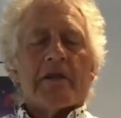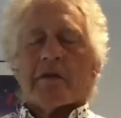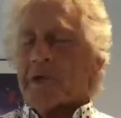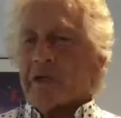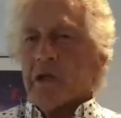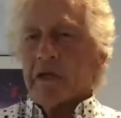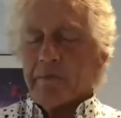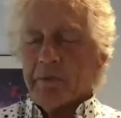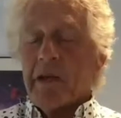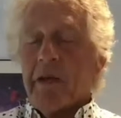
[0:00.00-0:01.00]

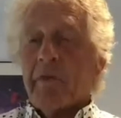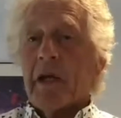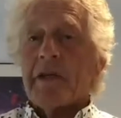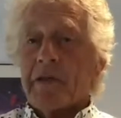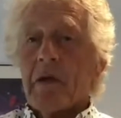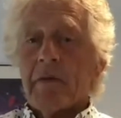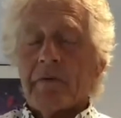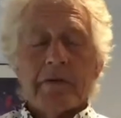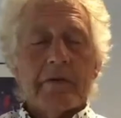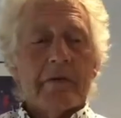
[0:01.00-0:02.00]
specifically
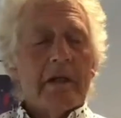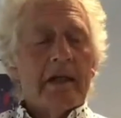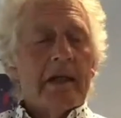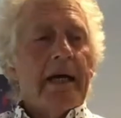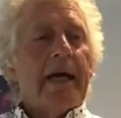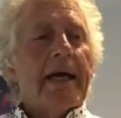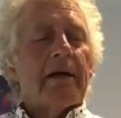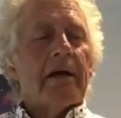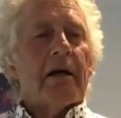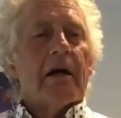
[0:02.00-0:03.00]
surfers.
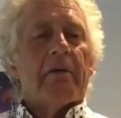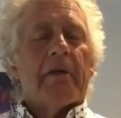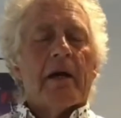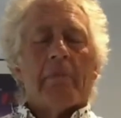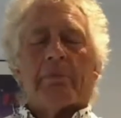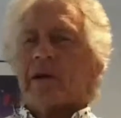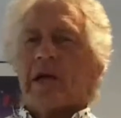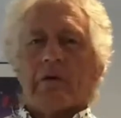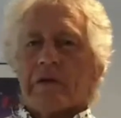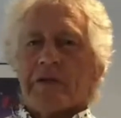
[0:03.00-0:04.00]
And then I put
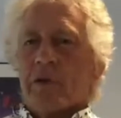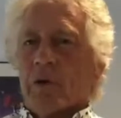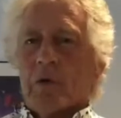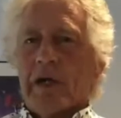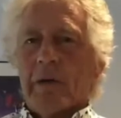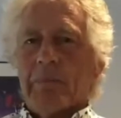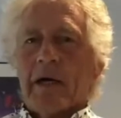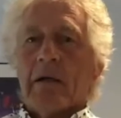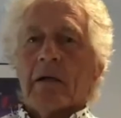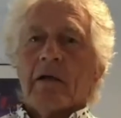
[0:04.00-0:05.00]
together a story
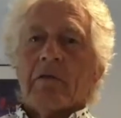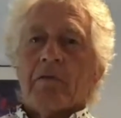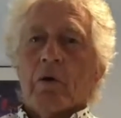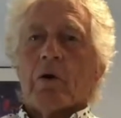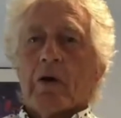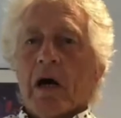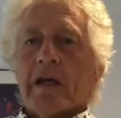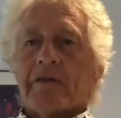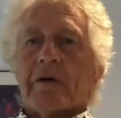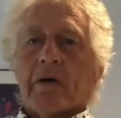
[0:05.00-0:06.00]
about four
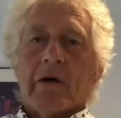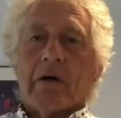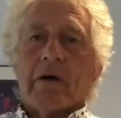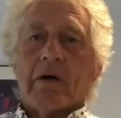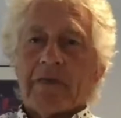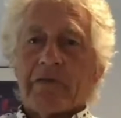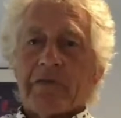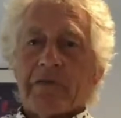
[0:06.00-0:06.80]
guys on a bucks